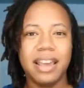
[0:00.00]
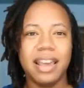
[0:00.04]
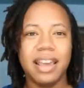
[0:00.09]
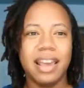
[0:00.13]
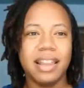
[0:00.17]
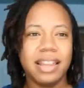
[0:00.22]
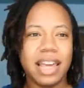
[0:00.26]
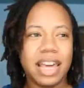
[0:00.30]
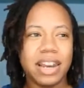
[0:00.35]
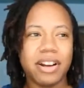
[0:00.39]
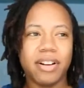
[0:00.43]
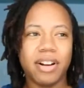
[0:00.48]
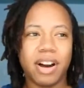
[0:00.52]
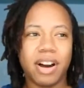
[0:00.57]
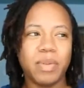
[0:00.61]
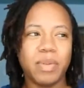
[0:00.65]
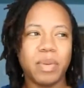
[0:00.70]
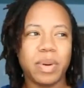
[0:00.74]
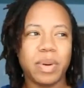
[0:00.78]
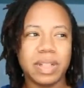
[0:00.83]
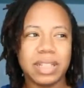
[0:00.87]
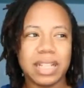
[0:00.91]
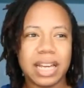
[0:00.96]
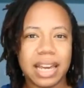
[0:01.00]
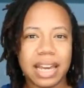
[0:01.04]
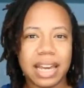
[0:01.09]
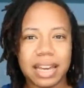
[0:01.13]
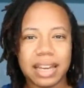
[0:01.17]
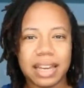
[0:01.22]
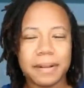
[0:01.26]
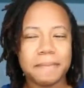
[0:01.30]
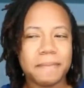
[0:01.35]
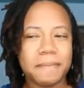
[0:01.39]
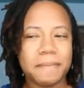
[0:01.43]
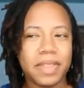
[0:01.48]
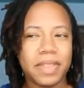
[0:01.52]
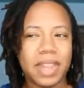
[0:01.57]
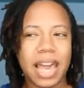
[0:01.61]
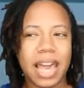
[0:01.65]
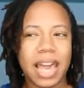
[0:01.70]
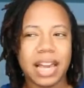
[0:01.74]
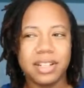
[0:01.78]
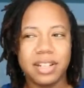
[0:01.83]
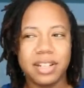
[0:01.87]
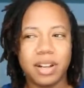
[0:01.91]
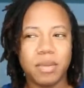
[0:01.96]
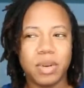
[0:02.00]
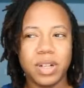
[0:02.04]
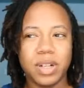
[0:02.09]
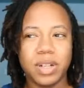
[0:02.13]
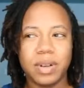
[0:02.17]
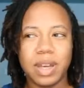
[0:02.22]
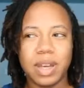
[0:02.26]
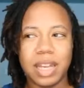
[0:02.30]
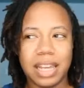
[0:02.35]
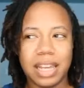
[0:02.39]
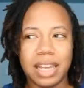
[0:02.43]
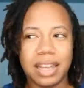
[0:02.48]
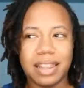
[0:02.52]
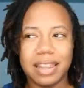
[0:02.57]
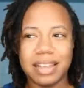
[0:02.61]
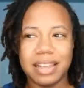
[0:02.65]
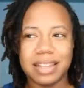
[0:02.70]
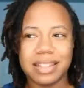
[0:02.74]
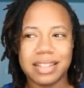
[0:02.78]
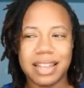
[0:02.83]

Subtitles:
And later on, we were like, I actually don't want to do any of this.